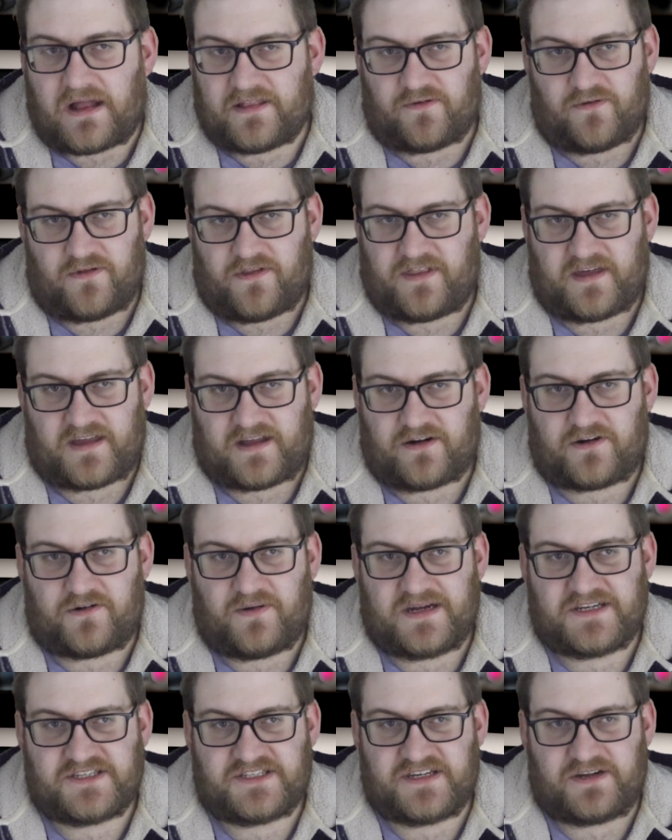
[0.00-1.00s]
I don't think are
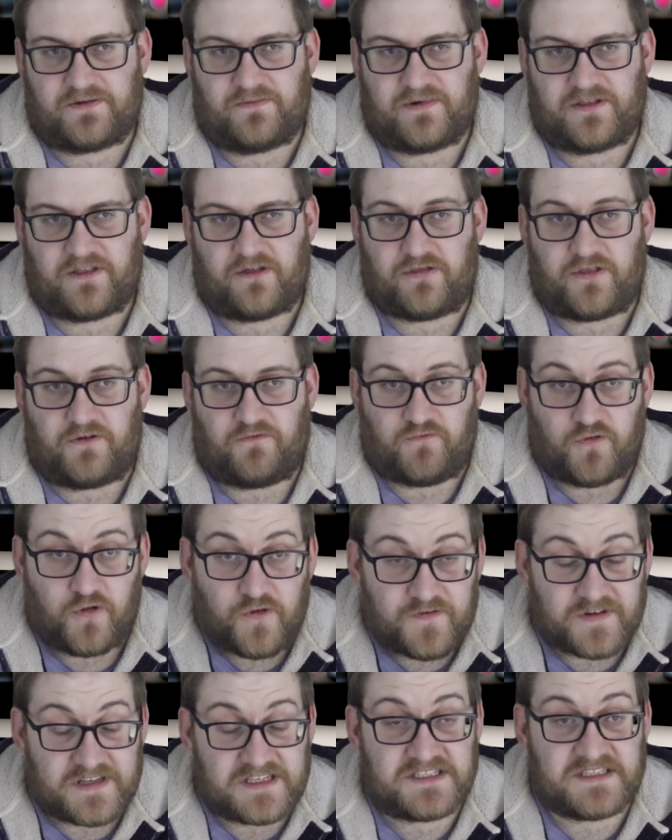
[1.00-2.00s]
questioning whether the
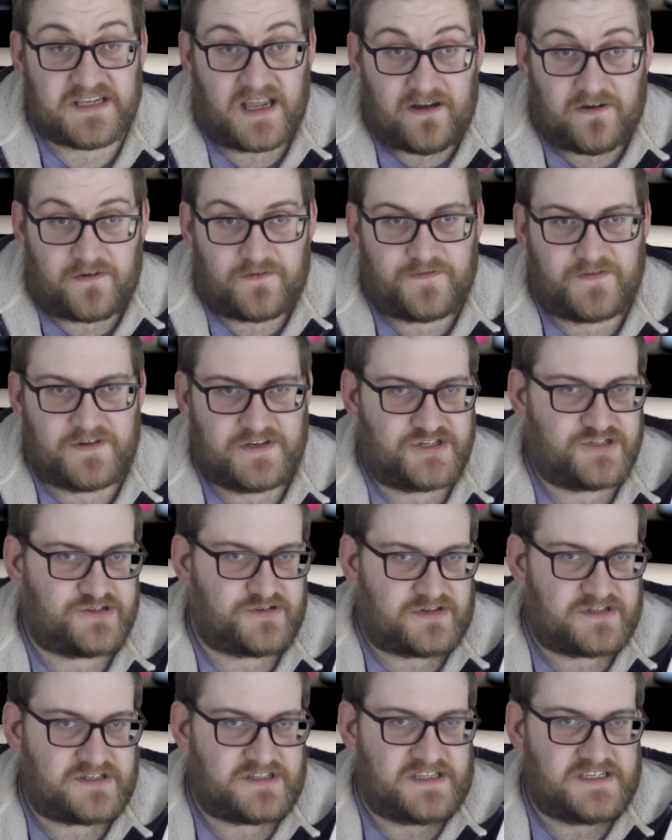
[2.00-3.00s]
roof itself is
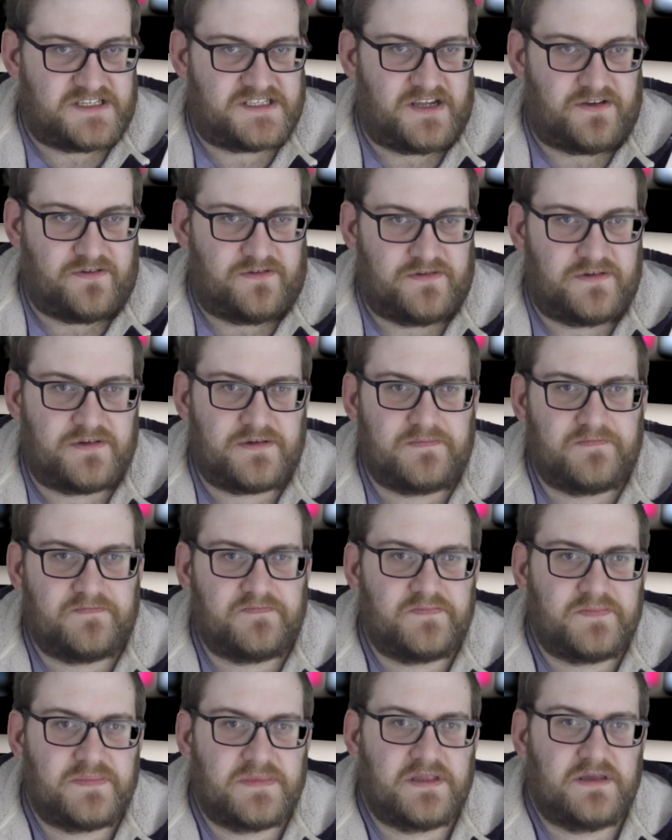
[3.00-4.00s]
structurally sound.
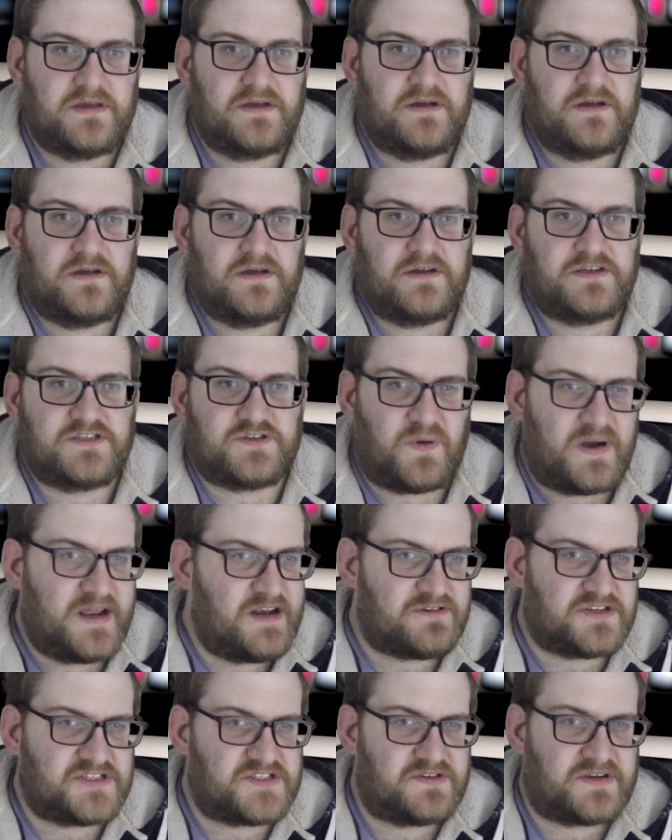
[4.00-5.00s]
So why
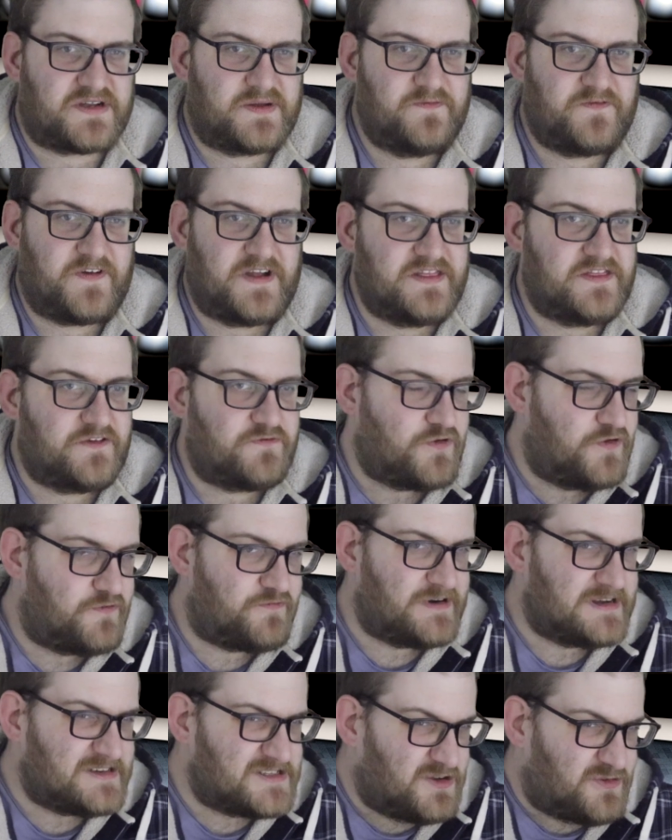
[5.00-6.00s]
not circumvent the roof
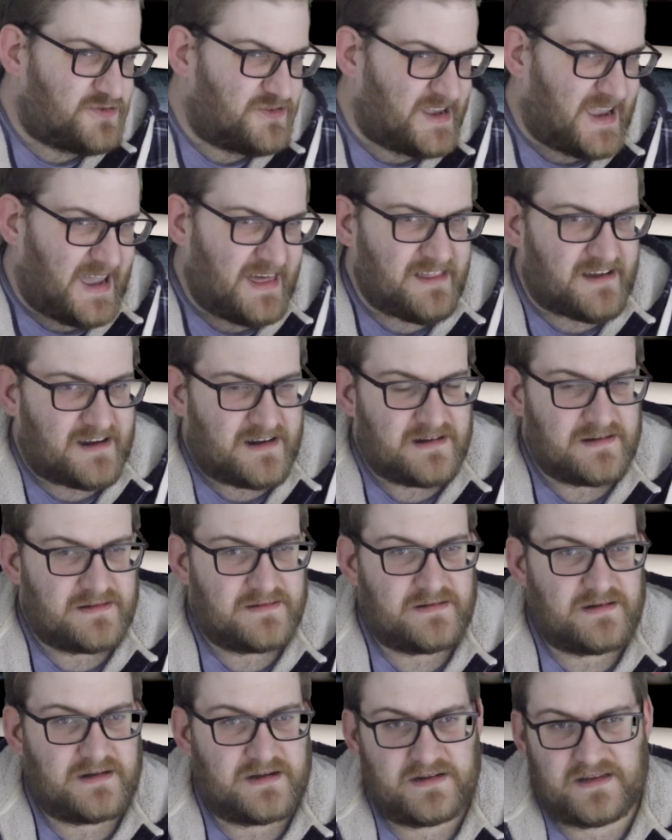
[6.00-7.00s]
rails altogether?
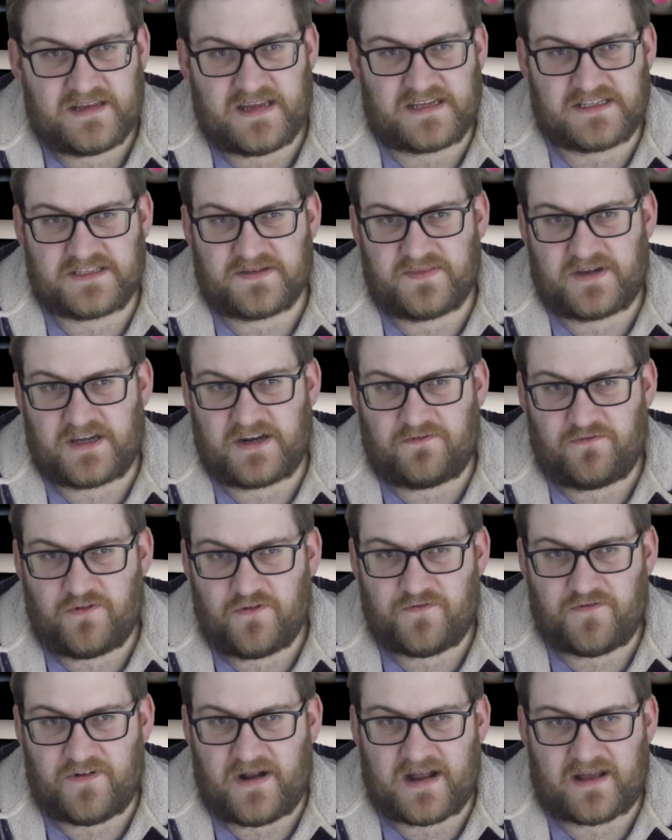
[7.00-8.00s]
Get some kind of
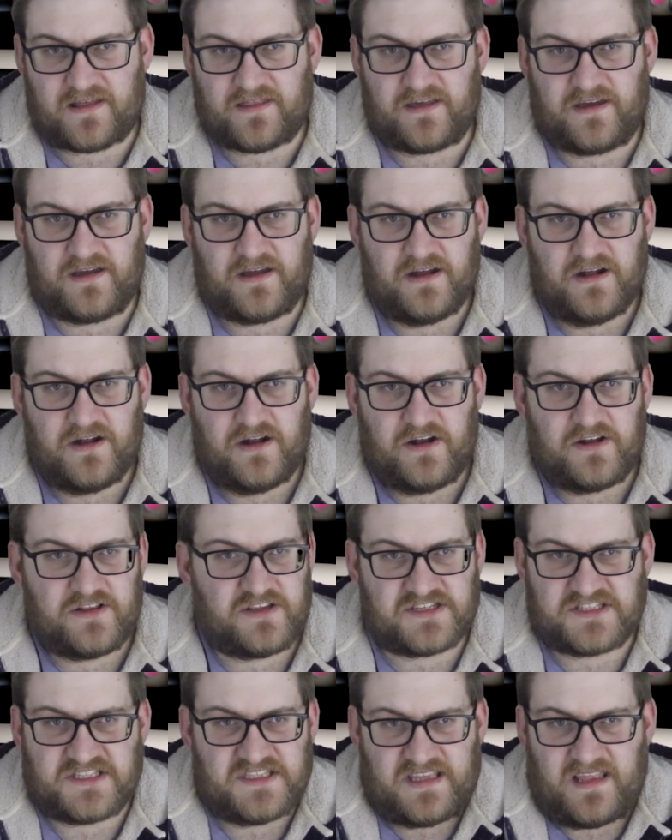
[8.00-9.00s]
roof rack that
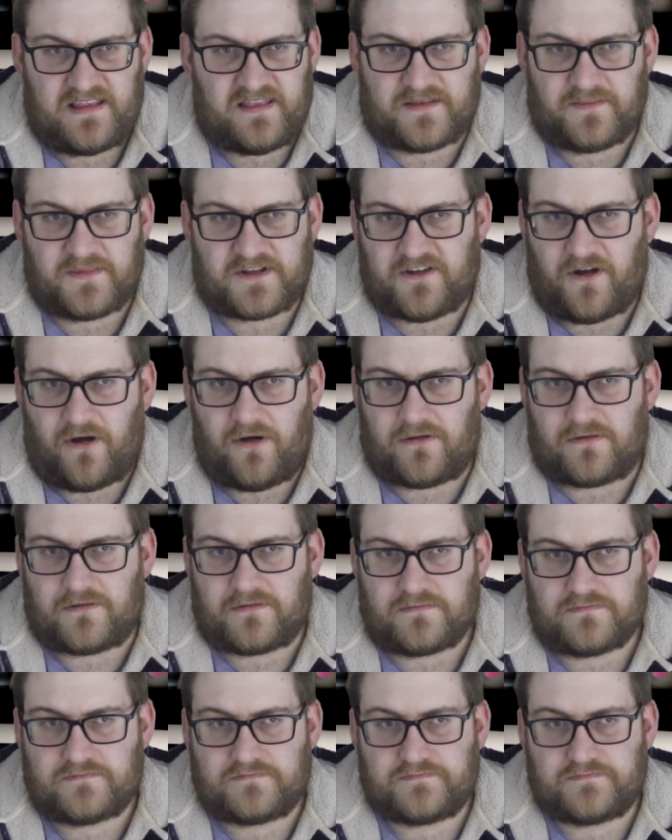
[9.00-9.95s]
doesn't need them at all.